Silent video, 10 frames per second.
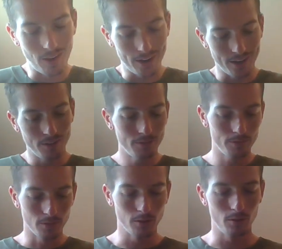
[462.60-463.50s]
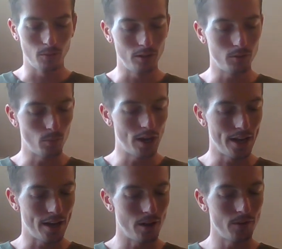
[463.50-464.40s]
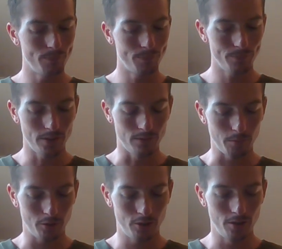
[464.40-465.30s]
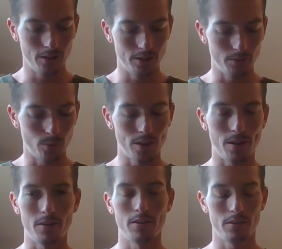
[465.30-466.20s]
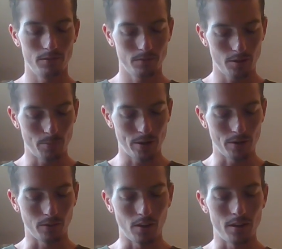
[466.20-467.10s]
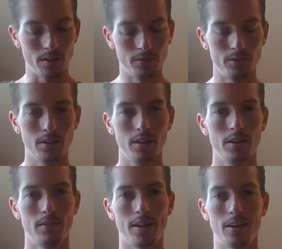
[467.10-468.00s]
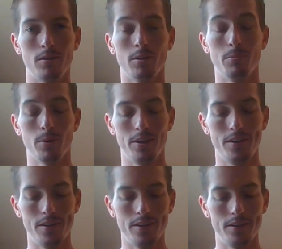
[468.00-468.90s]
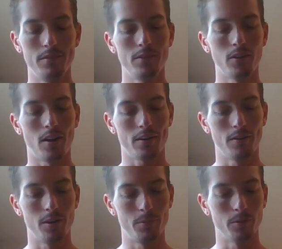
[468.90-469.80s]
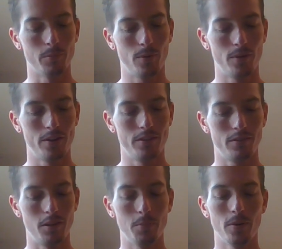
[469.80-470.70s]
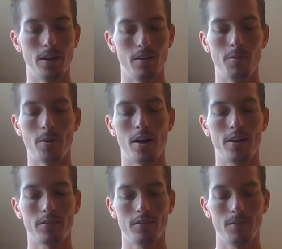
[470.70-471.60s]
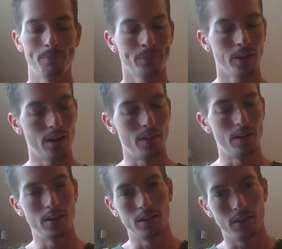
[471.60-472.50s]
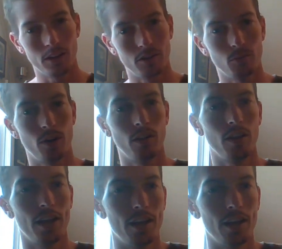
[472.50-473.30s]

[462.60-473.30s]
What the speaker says: like it for when it's wet out. If I'm shooting without a pair of gloves, I can grip pretty good. Glock grips are pretty slippery out of the box. And then as well, I